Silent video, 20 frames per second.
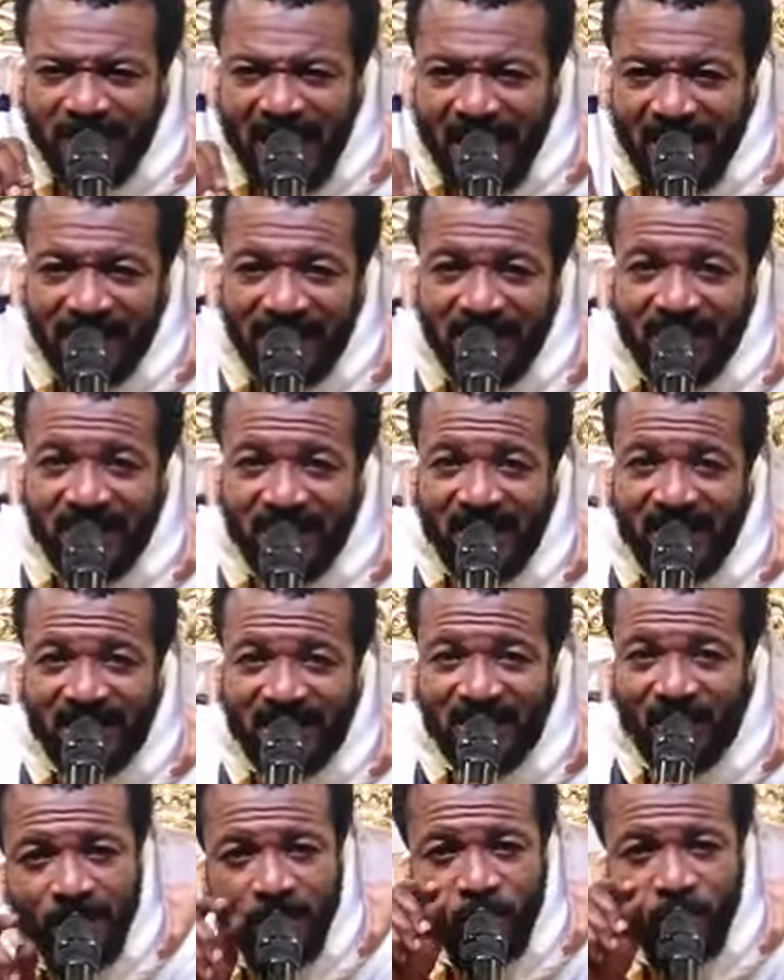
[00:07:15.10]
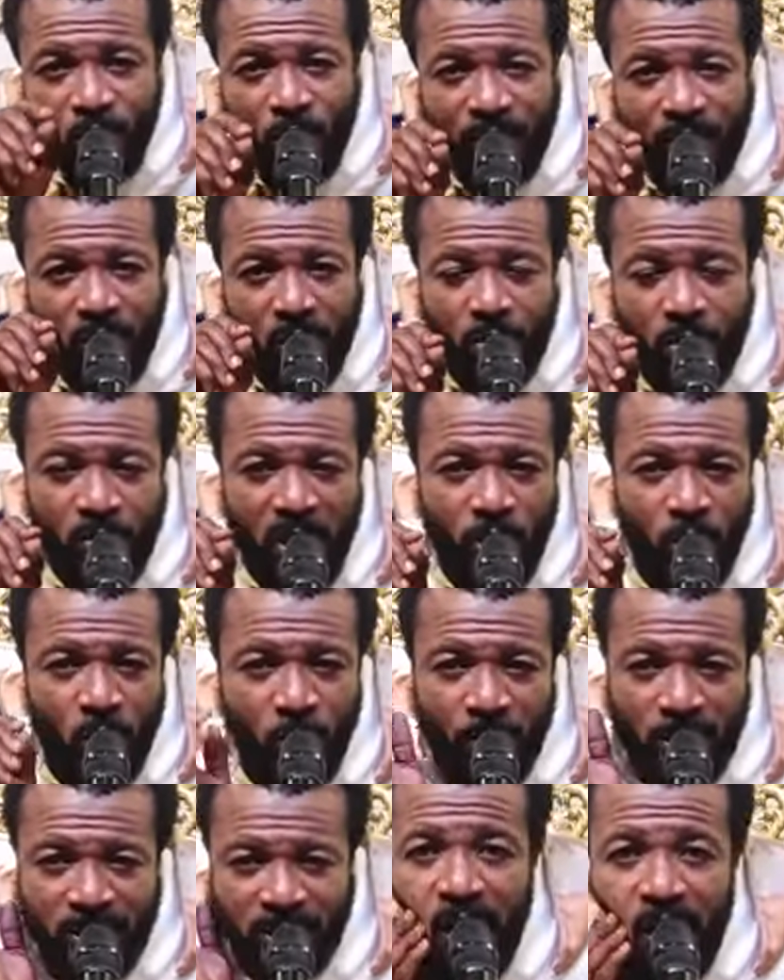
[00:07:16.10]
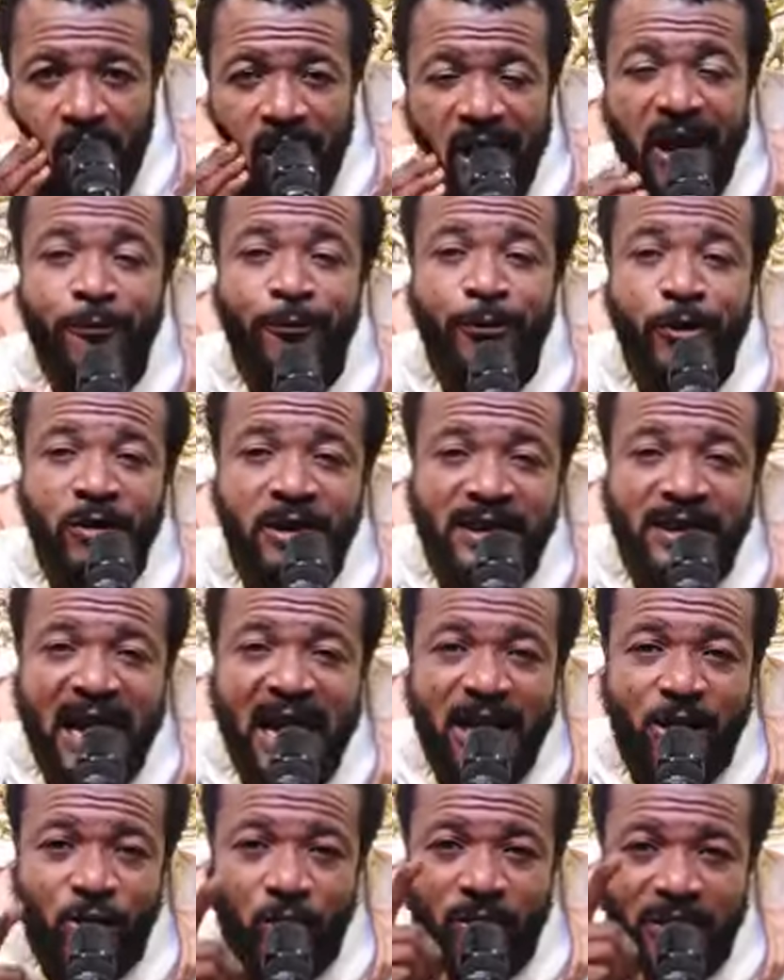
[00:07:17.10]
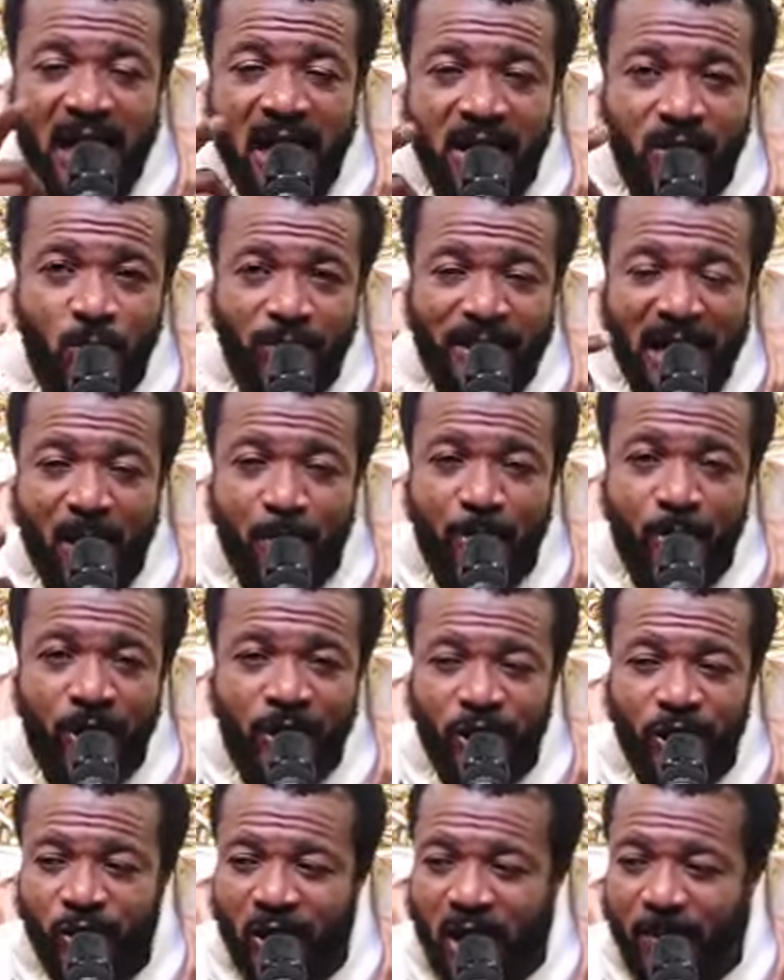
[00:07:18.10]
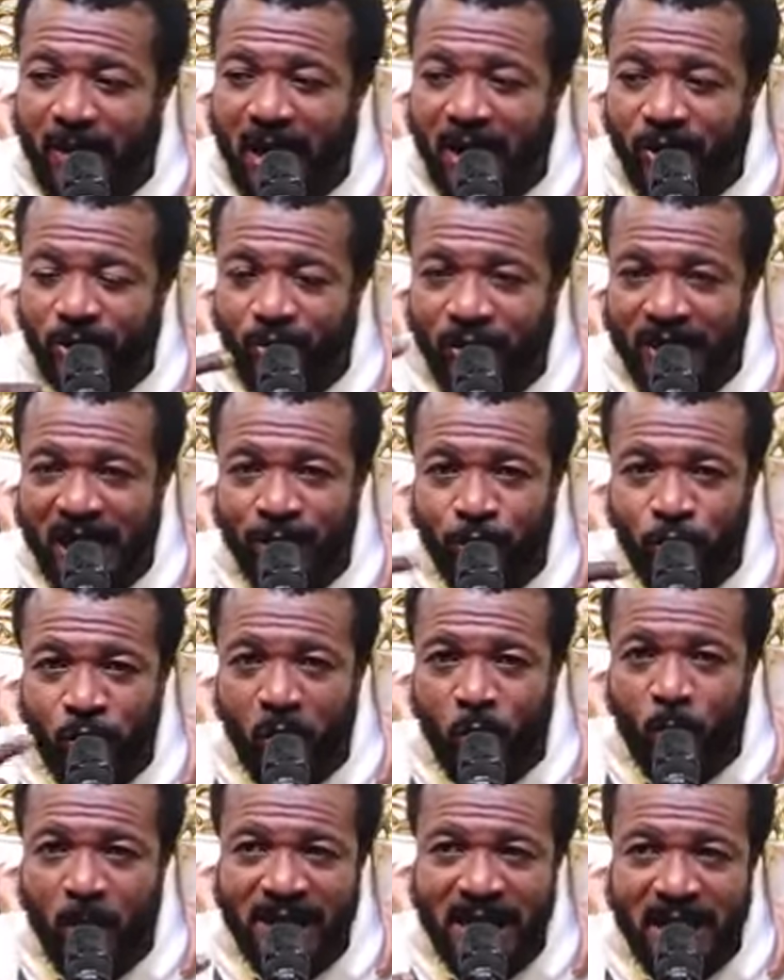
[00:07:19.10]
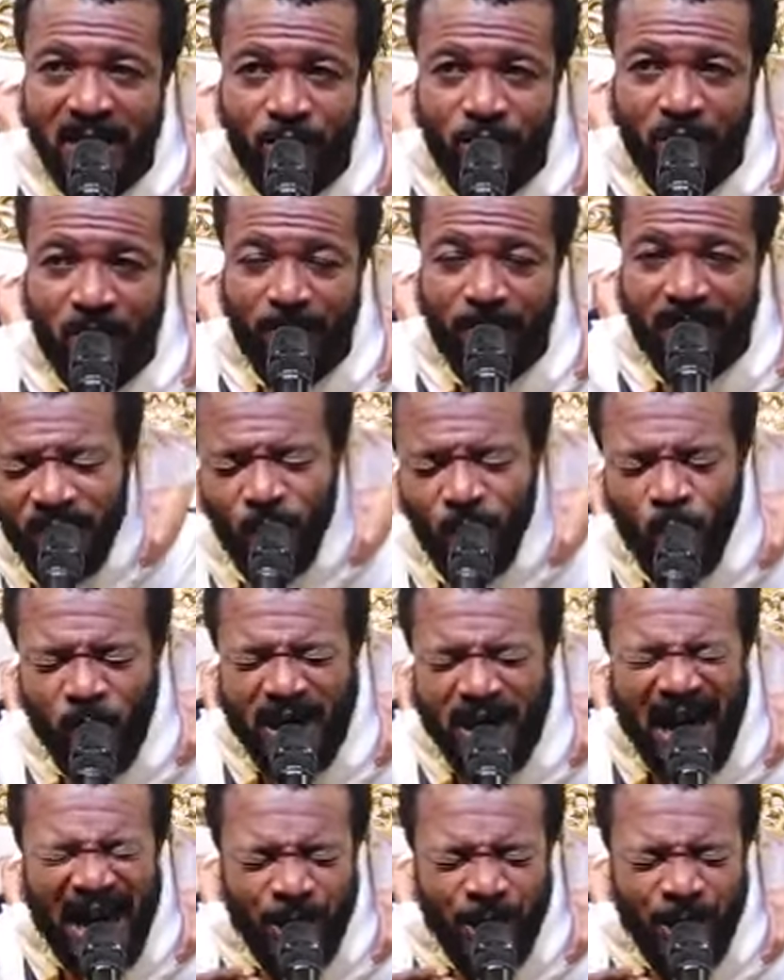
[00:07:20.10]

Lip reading: takes his grace away, you will know you are nobody. If you stay 2 days without brushing your mouth, you can't talk where there is somebody. We are